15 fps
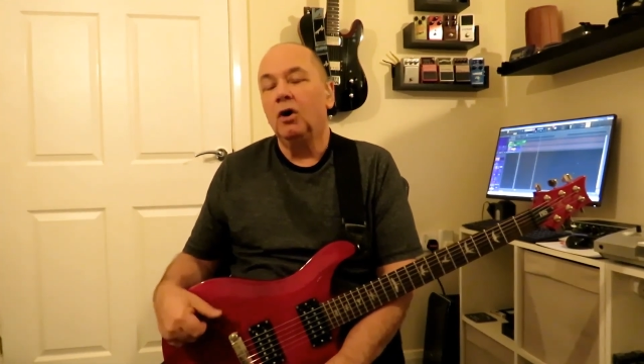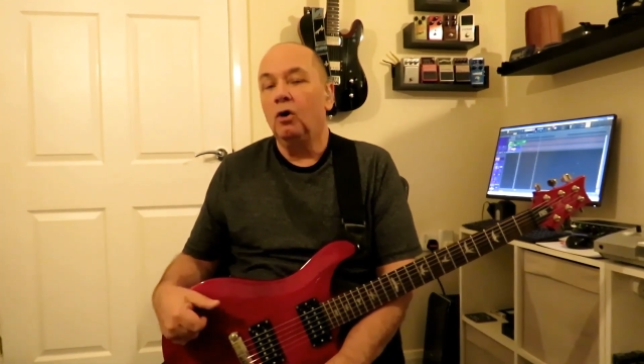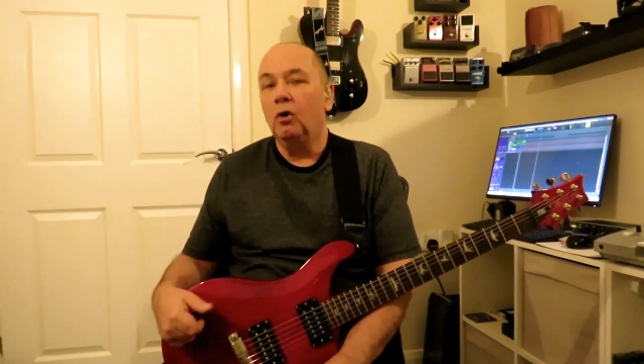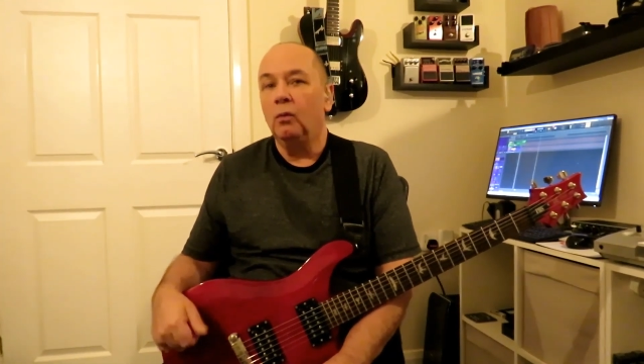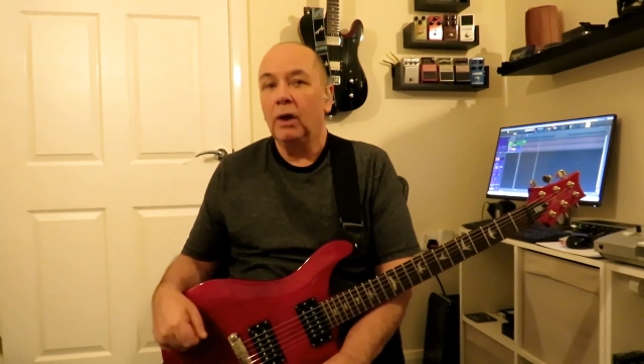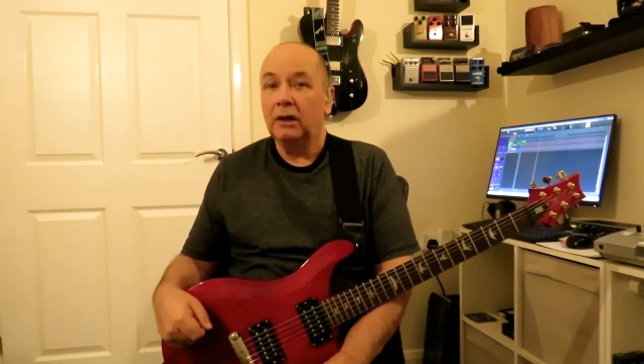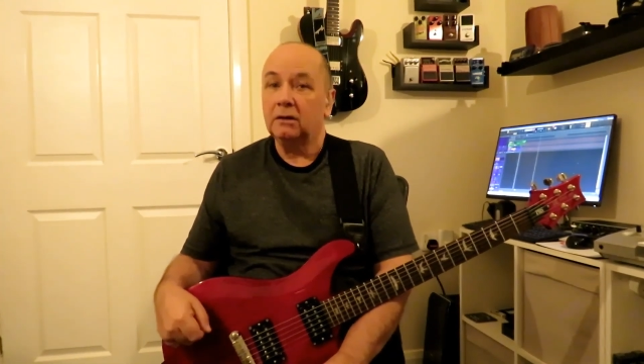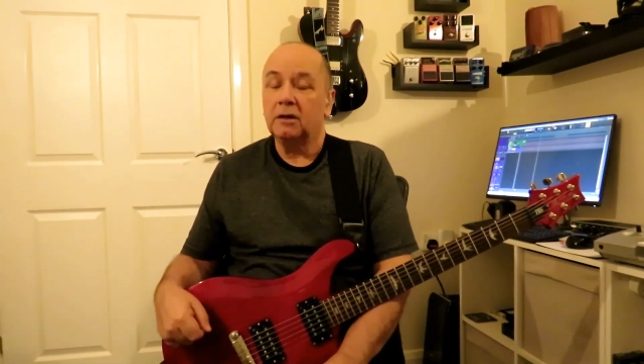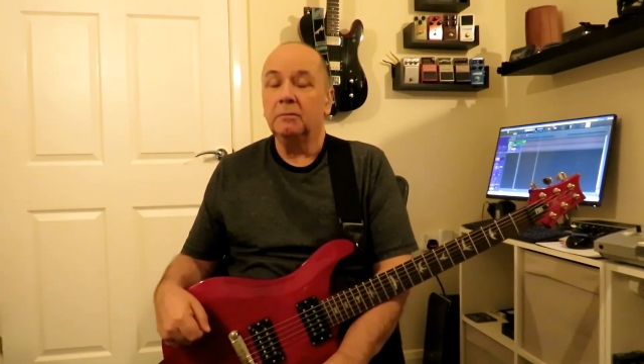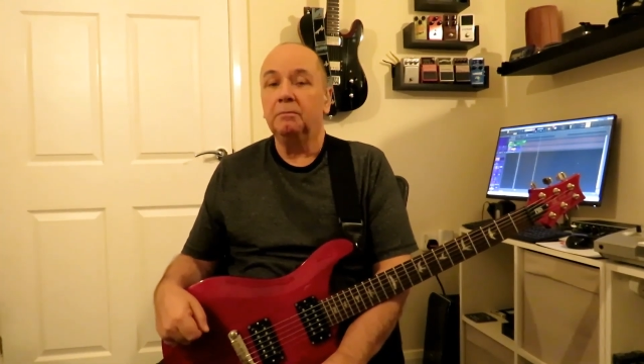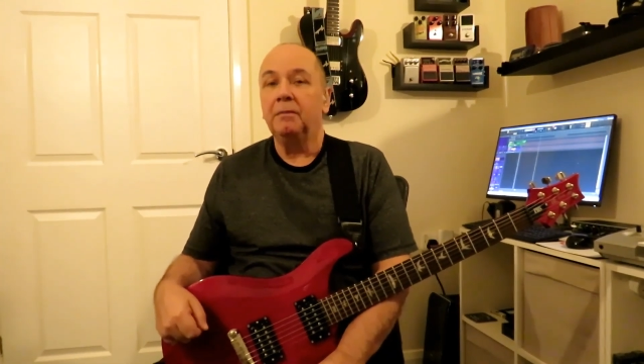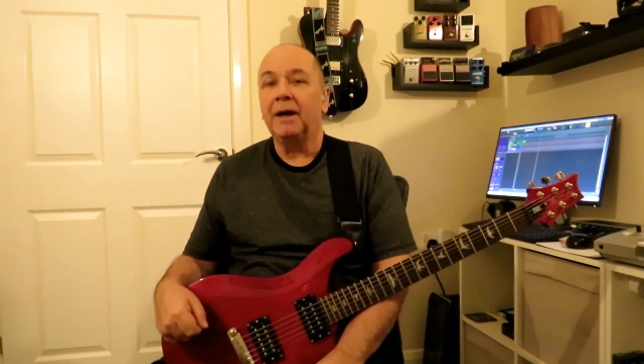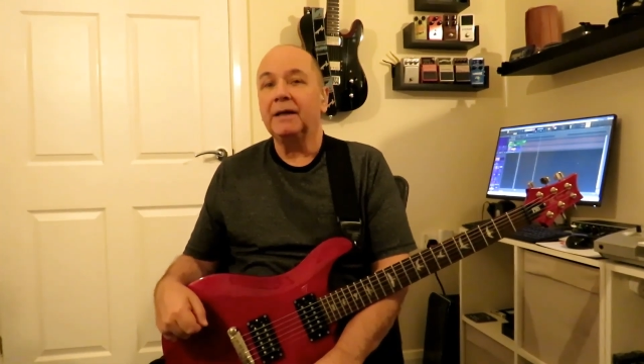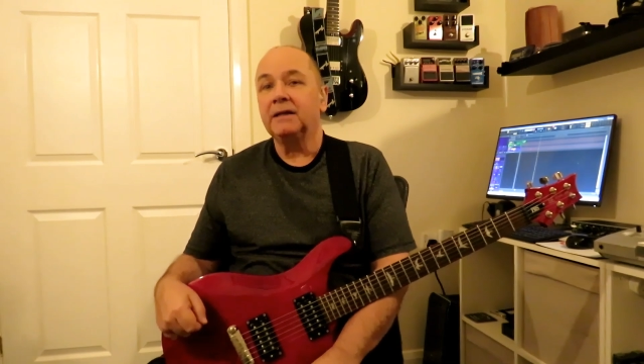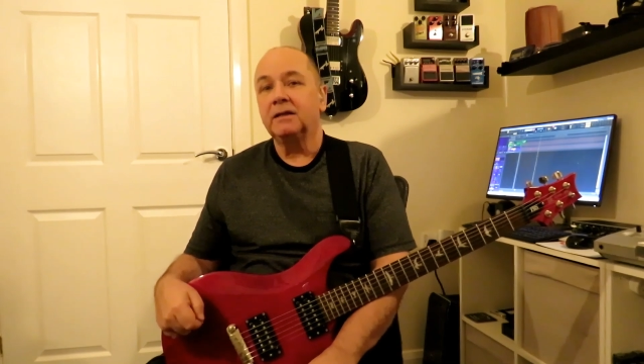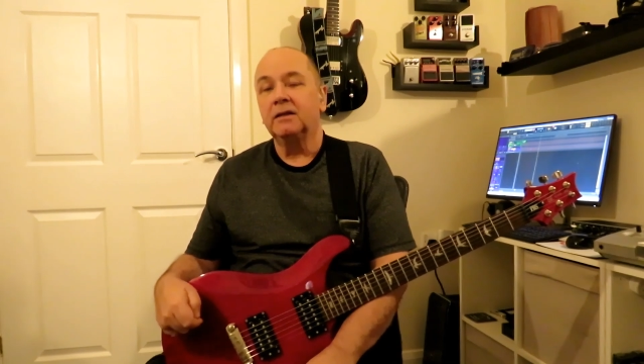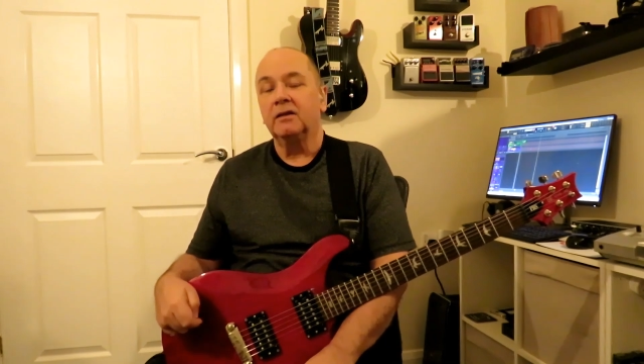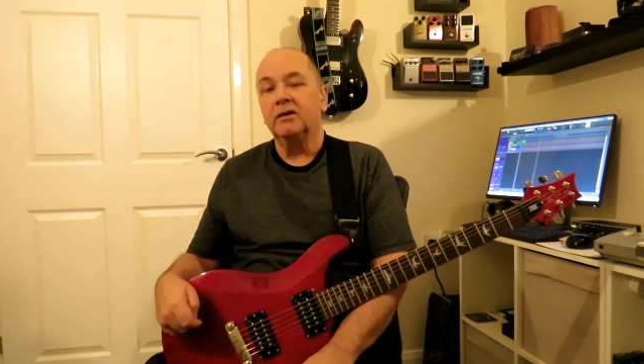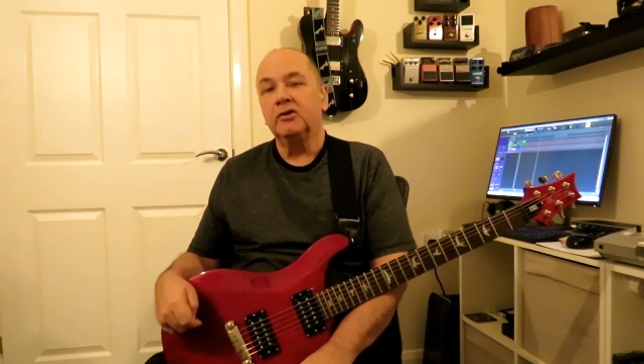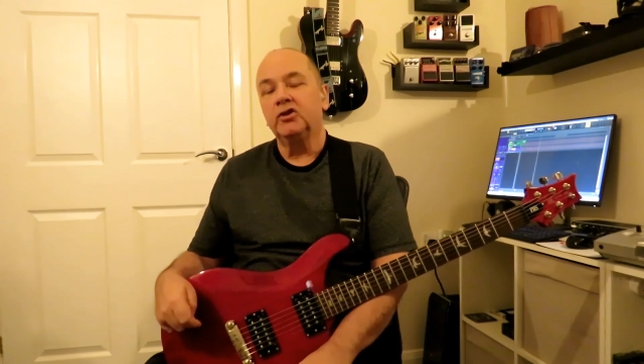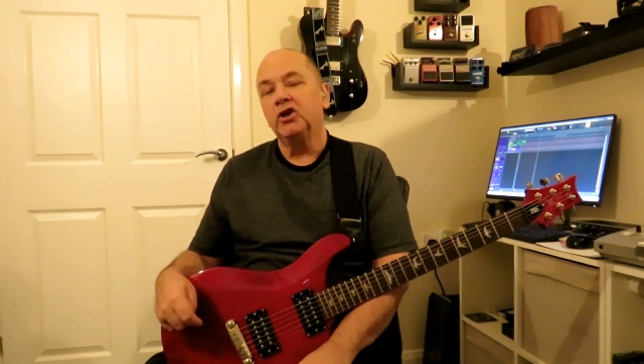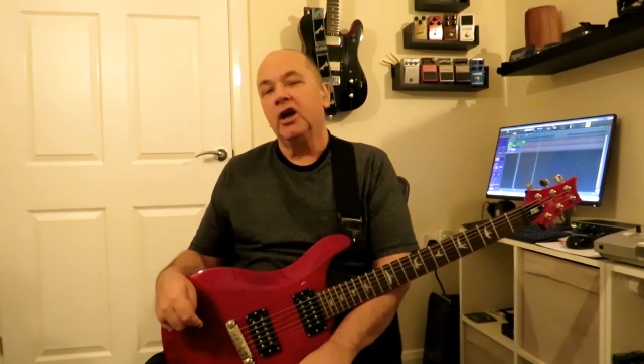or welcome back to
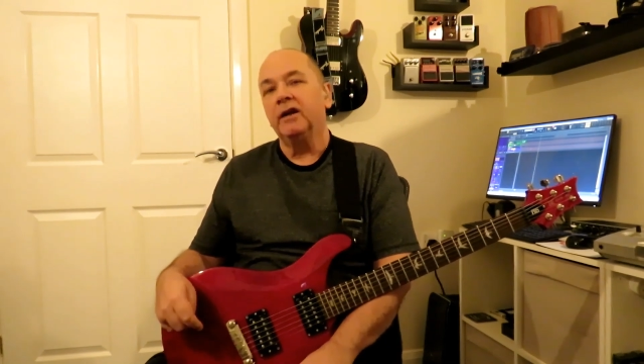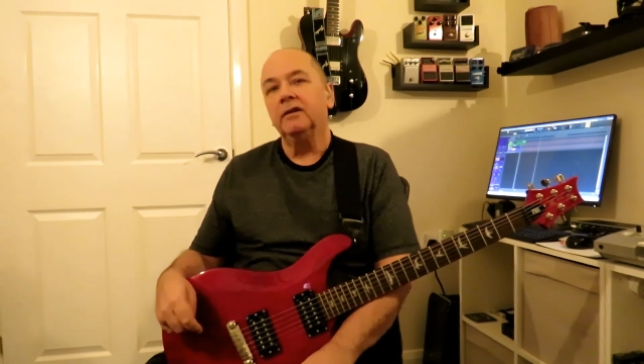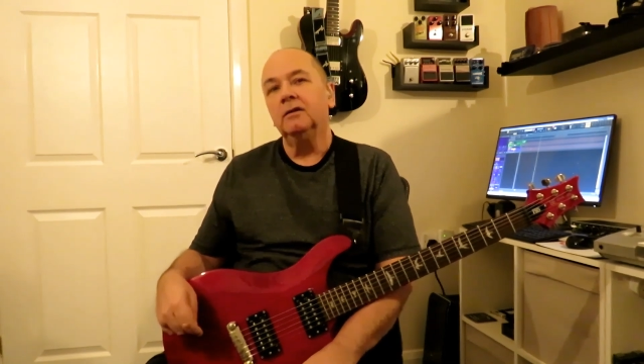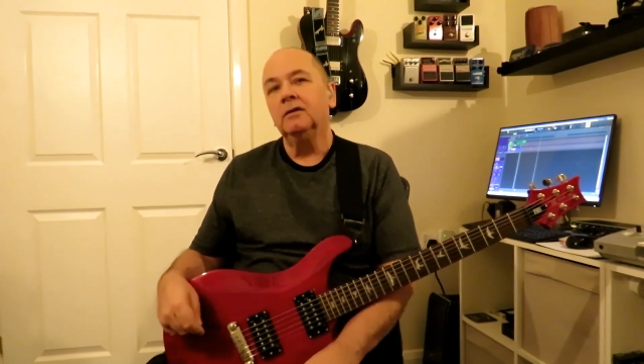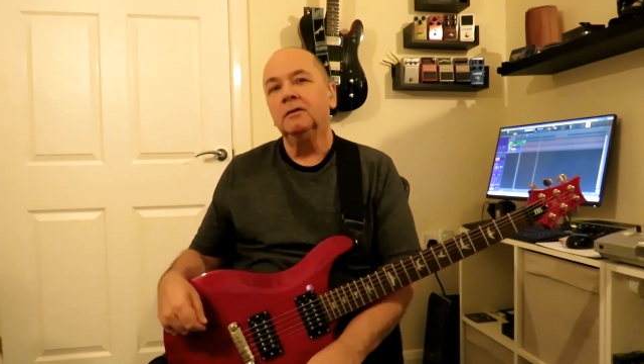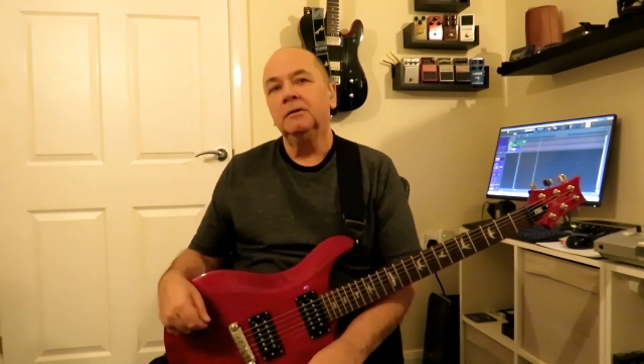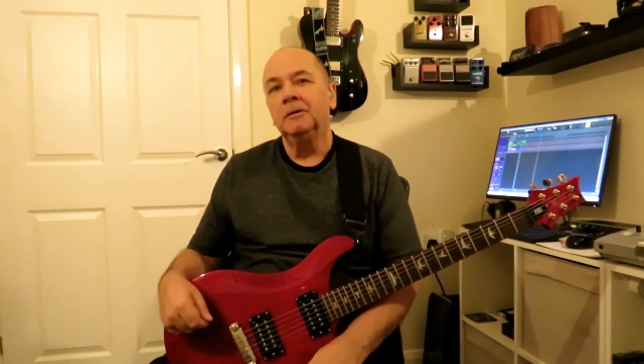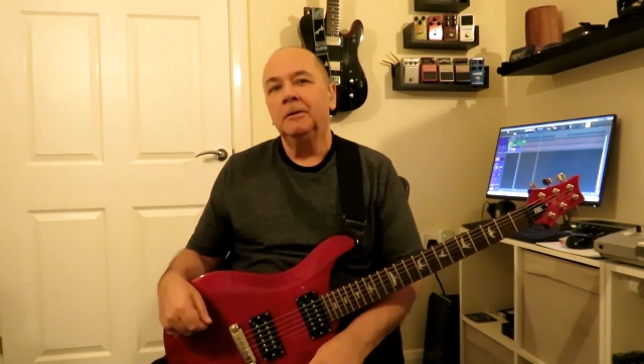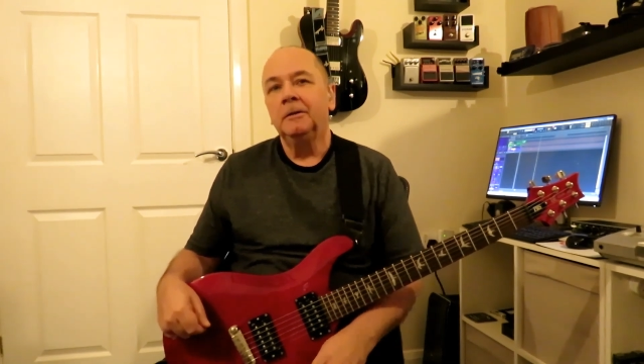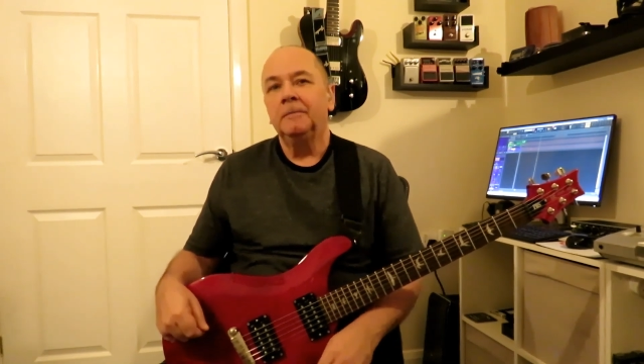the channel.